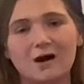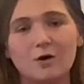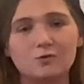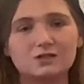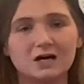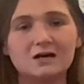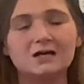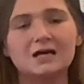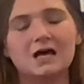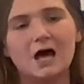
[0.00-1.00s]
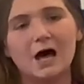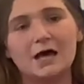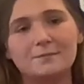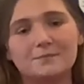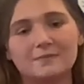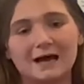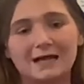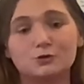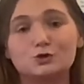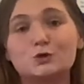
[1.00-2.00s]
older, and
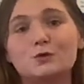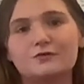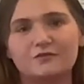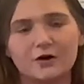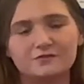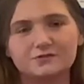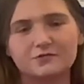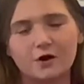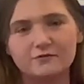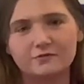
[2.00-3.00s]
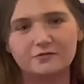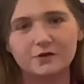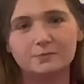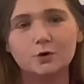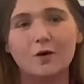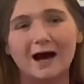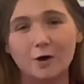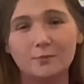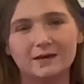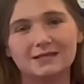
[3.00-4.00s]
you're doing the 5 to 5 with them, you're
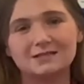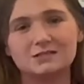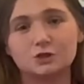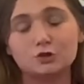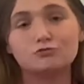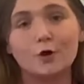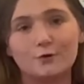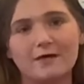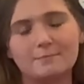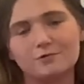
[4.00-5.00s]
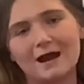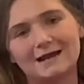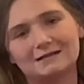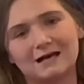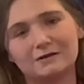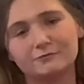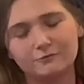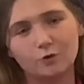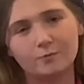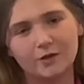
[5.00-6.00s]
helping to grow their brain and
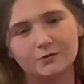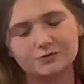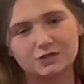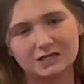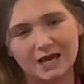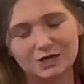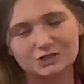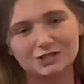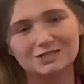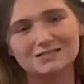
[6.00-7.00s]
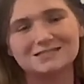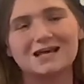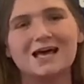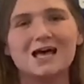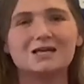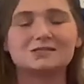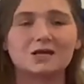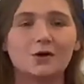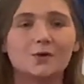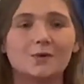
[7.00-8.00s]
form those connections.
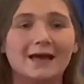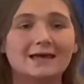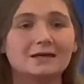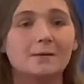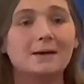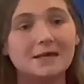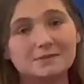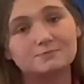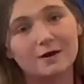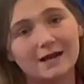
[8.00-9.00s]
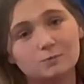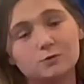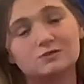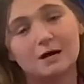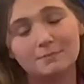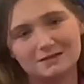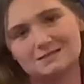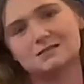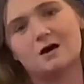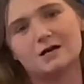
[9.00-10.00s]
So a baby's brain will double in
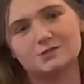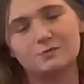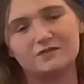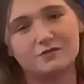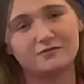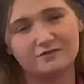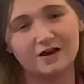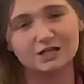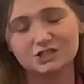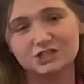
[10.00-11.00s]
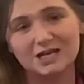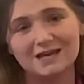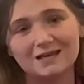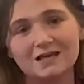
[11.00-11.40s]
size within the first year.